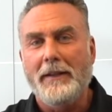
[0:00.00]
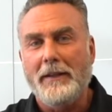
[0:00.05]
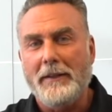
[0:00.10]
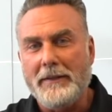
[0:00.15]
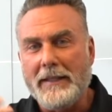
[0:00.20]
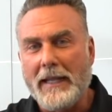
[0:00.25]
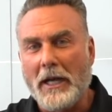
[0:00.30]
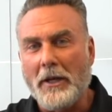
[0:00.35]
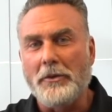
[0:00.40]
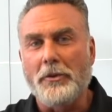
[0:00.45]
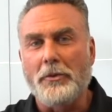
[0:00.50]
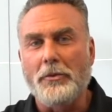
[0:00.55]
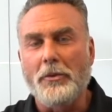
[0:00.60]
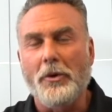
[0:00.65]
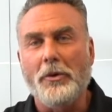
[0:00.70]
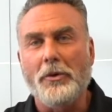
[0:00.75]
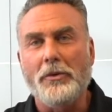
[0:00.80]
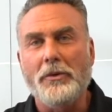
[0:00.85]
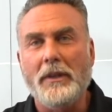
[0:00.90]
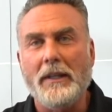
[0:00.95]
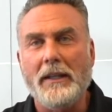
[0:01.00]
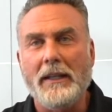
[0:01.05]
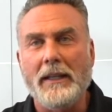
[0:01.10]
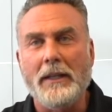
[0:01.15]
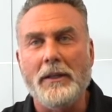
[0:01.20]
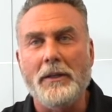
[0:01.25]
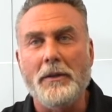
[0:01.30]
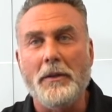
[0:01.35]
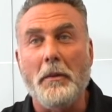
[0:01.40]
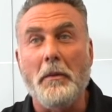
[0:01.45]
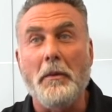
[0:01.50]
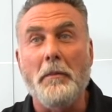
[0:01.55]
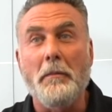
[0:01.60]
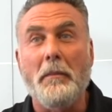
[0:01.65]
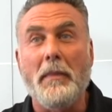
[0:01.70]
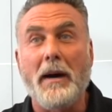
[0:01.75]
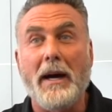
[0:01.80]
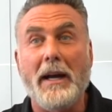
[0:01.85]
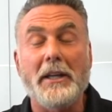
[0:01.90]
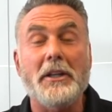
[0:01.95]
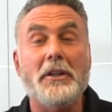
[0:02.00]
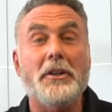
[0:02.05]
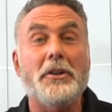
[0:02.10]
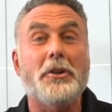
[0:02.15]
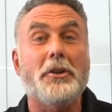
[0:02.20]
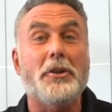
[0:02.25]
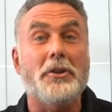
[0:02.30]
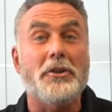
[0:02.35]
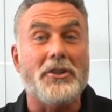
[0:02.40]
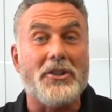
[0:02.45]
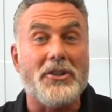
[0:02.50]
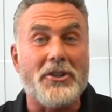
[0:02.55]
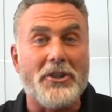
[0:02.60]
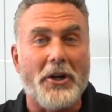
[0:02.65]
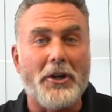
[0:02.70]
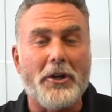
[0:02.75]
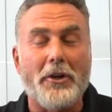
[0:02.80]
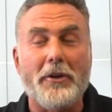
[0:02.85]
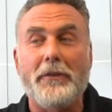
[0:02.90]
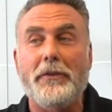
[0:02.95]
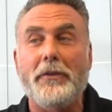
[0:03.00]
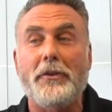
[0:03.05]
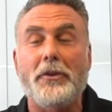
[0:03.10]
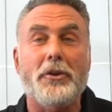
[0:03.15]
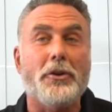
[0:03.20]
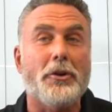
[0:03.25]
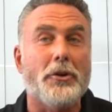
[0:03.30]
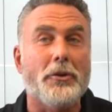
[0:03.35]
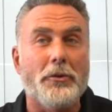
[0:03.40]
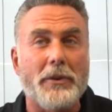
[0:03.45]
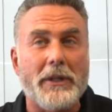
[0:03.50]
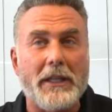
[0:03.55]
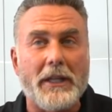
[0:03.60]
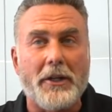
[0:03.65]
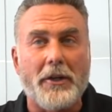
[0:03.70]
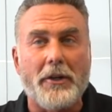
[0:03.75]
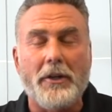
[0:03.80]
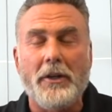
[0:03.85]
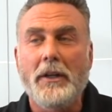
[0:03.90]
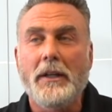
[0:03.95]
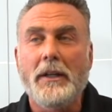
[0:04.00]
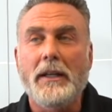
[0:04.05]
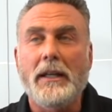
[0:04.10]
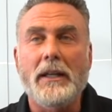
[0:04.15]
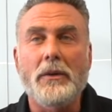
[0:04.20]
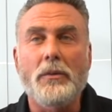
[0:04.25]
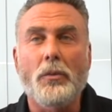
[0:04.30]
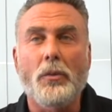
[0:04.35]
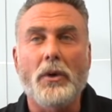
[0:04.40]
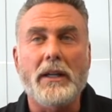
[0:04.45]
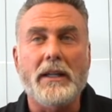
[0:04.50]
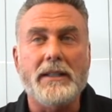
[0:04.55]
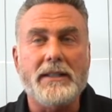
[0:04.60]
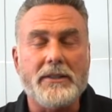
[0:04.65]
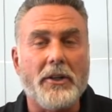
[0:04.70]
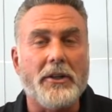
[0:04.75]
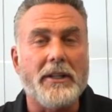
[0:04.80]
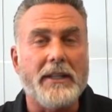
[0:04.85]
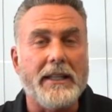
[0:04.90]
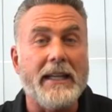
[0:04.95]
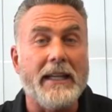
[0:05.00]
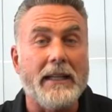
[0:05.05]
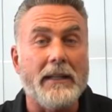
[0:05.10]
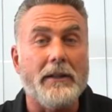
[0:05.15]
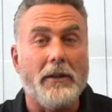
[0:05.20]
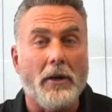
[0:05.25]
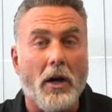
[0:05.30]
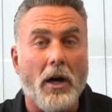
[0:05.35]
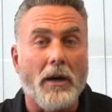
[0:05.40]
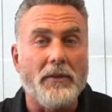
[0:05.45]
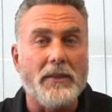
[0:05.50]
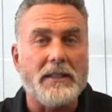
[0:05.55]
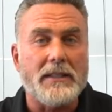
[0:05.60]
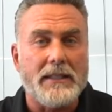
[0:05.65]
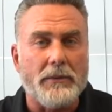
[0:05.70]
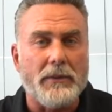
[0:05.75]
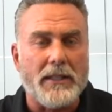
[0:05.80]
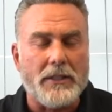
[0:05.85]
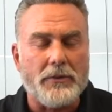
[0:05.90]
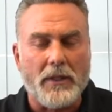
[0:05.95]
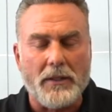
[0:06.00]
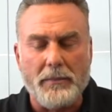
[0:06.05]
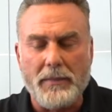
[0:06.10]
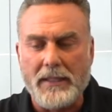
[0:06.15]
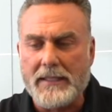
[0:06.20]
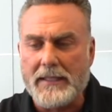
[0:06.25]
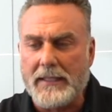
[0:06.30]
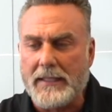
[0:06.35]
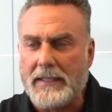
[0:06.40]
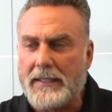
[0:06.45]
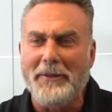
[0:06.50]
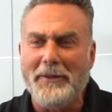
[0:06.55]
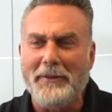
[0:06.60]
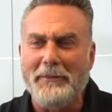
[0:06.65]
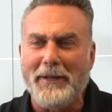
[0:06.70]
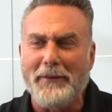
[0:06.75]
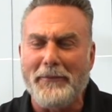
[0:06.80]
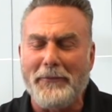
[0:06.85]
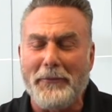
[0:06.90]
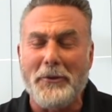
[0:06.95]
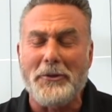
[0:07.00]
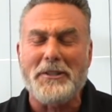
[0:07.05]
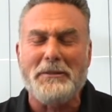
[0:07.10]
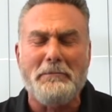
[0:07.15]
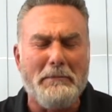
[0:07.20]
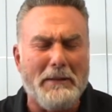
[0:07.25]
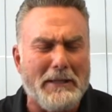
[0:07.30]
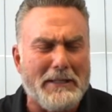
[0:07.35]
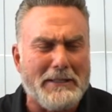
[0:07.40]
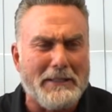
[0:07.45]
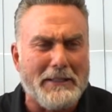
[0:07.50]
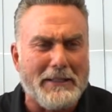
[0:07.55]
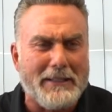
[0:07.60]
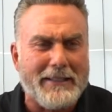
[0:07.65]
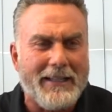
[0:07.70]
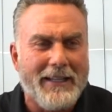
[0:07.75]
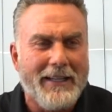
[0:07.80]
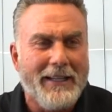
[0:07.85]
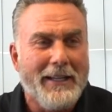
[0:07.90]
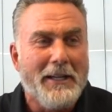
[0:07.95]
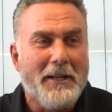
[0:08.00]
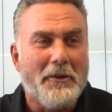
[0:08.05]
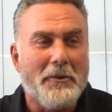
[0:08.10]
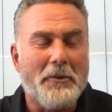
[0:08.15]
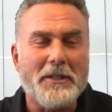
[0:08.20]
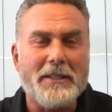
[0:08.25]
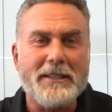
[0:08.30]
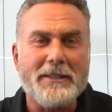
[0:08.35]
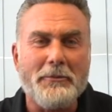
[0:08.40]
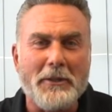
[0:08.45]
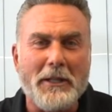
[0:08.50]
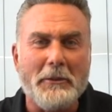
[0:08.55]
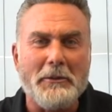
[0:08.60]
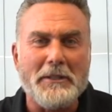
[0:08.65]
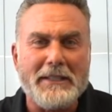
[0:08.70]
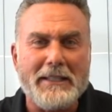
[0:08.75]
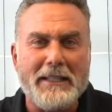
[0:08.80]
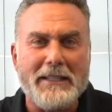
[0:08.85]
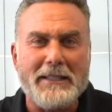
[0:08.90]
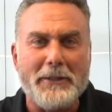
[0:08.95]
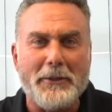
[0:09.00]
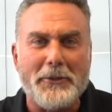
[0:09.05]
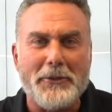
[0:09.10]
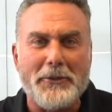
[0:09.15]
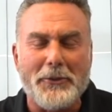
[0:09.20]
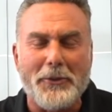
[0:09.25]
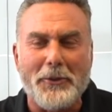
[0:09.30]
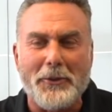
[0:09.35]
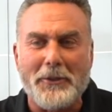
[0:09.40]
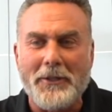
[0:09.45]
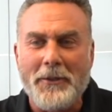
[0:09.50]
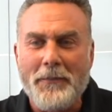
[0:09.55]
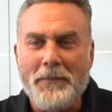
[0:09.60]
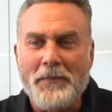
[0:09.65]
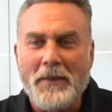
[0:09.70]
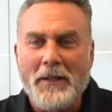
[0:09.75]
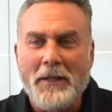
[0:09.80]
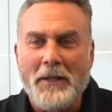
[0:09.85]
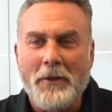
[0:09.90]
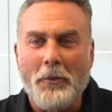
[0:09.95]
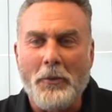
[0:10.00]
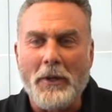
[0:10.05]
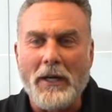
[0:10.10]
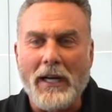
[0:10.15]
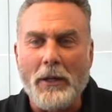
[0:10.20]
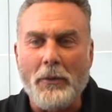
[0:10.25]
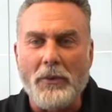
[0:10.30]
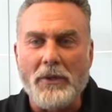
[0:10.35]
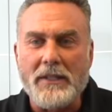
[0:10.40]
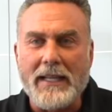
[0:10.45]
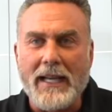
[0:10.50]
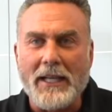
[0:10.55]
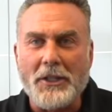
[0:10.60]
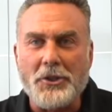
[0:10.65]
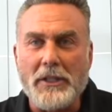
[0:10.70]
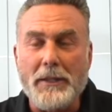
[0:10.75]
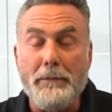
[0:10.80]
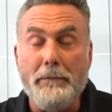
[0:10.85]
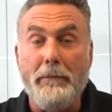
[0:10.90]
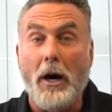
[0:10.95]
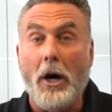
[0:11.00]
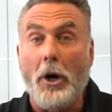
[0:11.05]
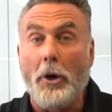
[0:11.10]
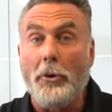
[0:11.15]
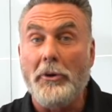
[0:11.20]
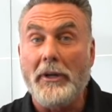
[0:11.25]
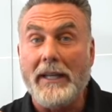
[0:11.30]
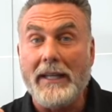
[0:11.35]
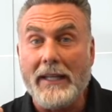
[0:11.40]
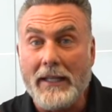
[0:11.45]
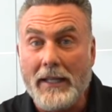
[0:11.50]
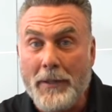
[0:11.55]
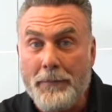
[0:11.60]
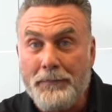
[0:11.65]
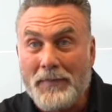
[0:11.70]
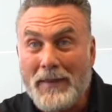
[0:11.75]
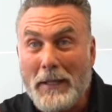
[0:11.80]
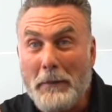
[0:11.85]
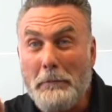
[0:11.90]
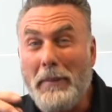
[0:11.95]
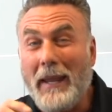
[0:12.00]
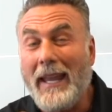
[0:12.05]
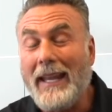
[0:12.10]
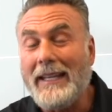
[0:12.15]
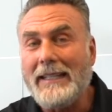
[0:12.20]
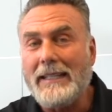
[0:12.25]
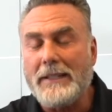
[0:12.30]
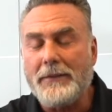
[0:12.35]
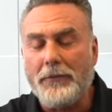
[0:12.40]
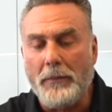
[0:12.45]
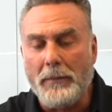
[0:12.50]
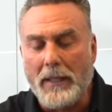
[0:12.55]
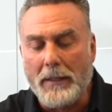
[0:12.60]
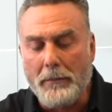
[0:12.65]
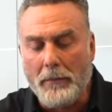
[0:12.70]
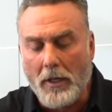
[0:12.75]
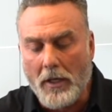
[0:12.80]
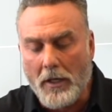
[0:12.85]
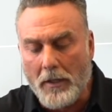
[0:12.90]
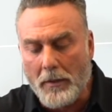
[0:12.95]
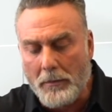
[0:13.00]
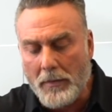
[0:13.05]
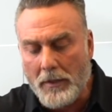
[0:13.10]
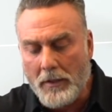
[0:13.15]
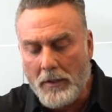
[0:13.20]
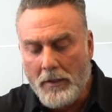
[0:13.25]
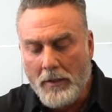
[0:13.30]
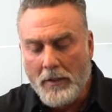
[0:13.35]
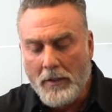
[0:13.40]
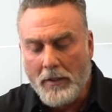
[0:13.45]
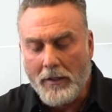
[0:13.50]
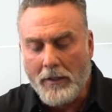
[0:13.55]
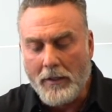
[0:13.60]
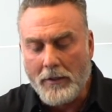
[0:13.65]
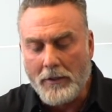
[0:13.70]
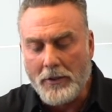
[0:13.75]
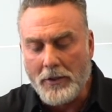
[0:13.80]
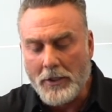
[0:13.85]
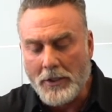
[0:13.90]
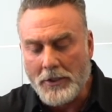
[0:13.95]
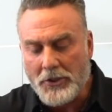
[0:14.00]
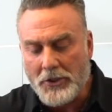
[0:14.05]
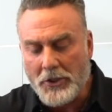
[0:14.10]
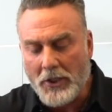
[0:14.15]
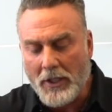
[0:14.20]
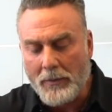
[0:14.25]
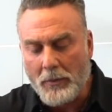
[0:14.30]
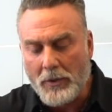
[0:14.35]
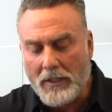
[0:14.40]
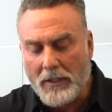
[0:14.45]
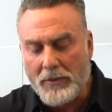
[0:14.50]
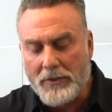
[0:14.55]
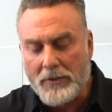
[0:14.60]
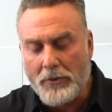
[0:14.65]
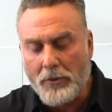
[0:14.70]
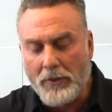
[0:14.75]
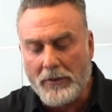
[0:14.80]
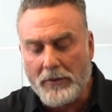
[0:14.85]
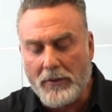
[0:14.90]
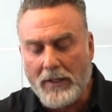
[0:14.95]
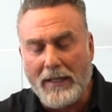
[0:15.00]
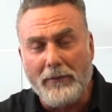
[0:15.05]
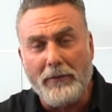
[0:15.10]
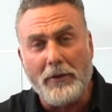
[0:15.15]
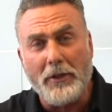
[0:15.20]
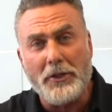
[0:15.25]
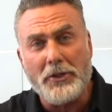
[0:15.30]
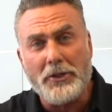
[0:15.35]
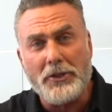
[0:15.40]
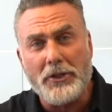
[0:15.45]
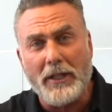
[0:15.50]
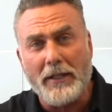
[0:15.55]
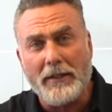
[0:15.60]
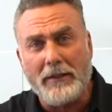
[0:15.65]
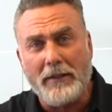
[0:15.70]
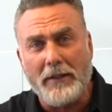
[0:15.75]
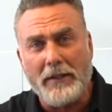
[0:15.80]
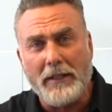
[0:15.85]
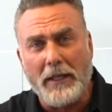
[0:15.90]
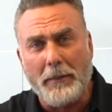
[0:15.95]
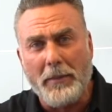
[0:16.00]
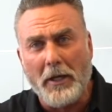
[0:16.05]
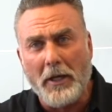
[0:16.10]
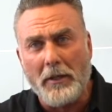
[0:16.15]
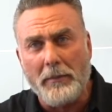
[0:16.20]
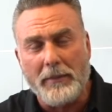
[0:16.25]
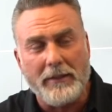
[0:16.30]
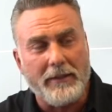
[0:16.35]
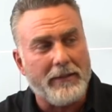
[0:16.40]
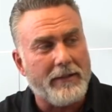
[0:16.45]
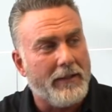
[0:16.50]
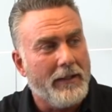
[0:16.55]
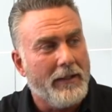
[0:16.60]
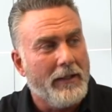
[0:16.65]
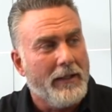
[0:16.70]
down the road in my start of career and what I started in, obviously, restaurant business. My first business was when I was 6 years old, where I was actually borrowing pennies from my mom on lunchtime when I was going to have lunch at the apartment.